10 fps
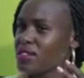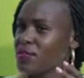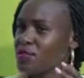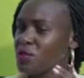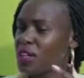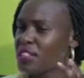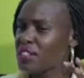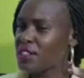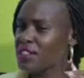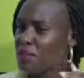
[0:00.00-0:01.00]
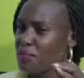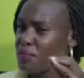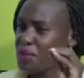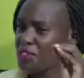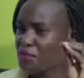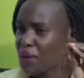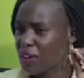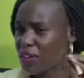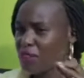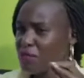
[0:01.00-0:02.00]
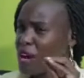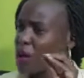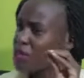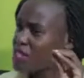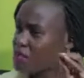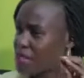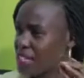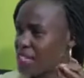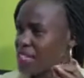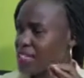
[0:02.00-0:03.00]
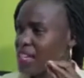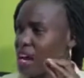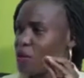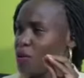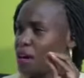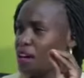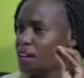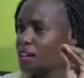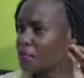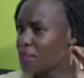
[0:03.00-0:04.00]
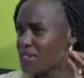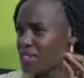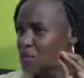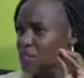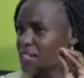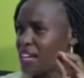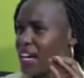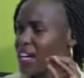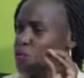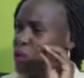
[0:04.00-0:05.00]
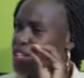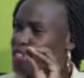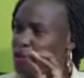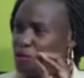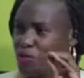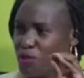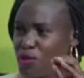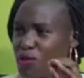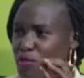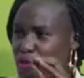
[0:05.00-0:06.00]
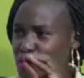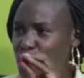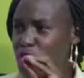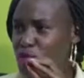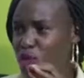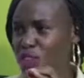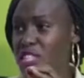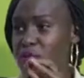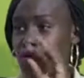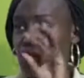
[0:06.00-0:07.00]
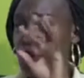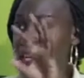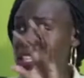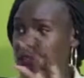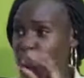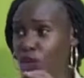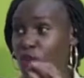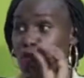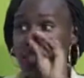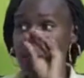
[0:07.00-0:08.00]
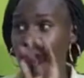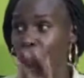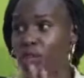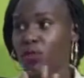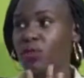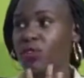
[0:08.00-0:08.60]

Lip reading: if you can give us a brief background of how this begins and how a person out there can watch out for those small things before we get into a condominium law and